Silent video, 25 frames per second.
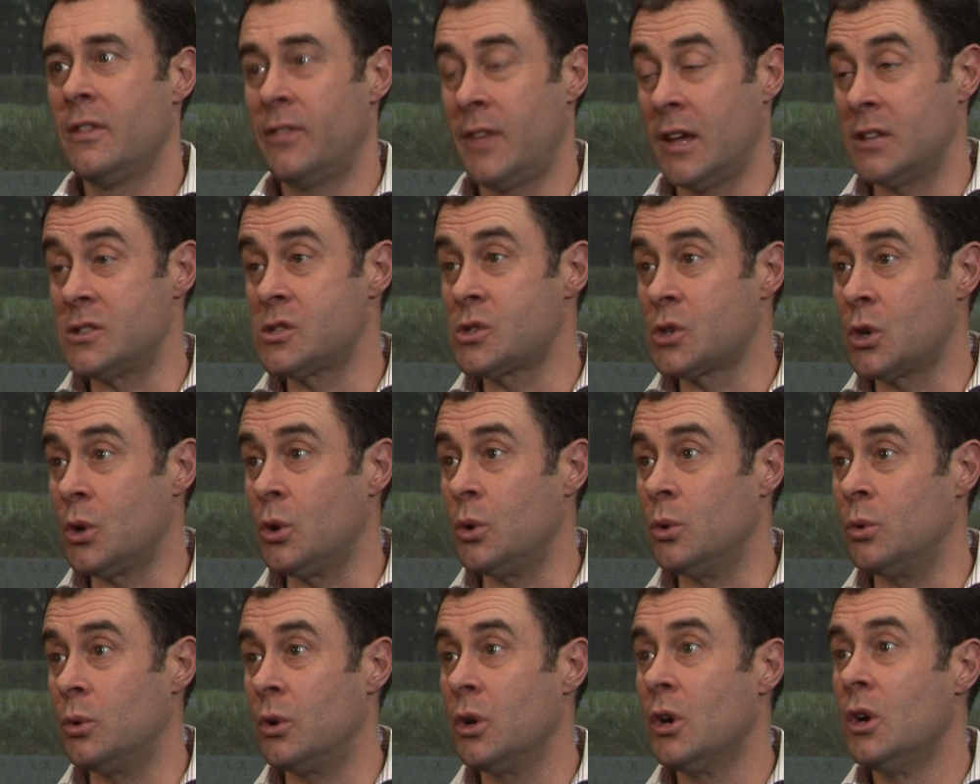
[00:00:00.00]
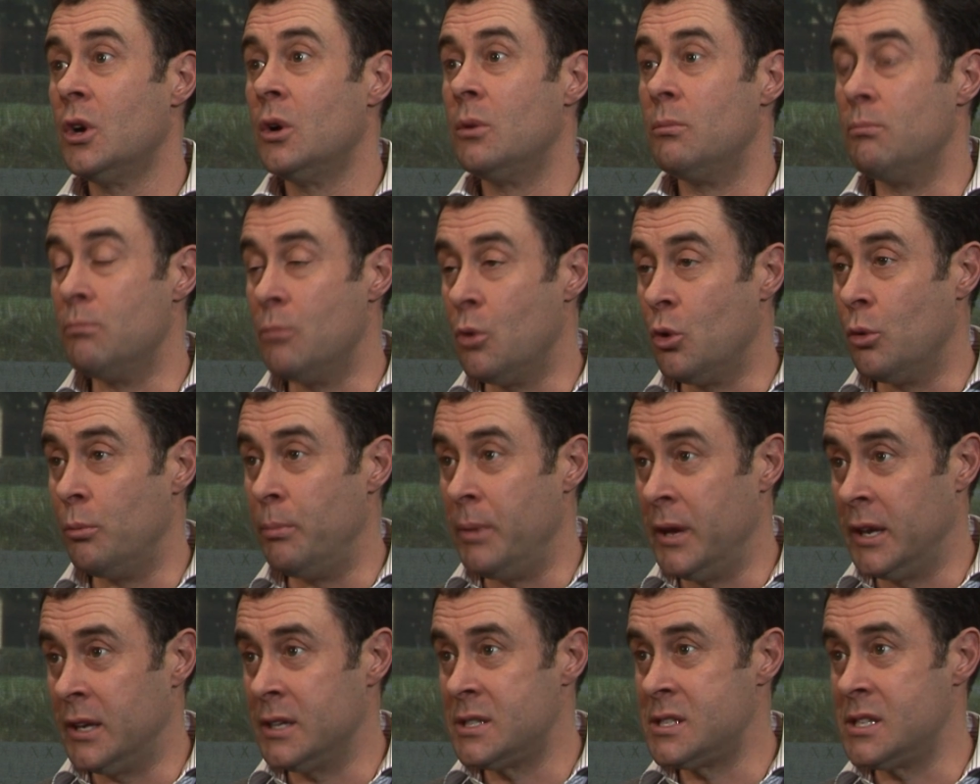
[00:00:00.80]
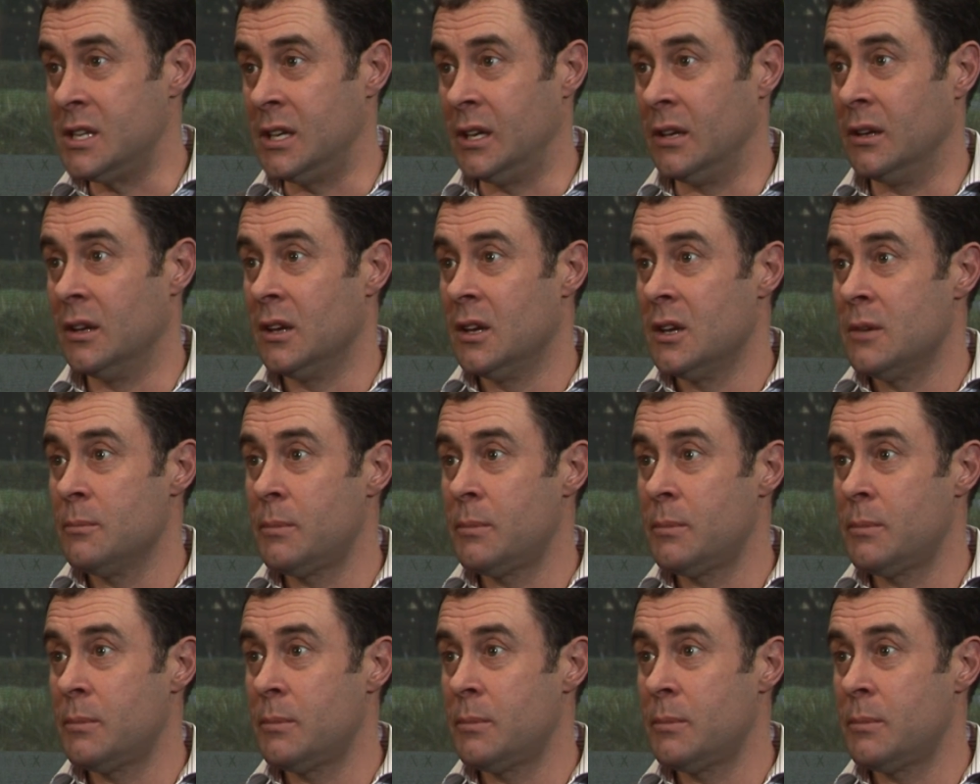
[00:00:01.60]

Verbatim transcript: That's called morbidity.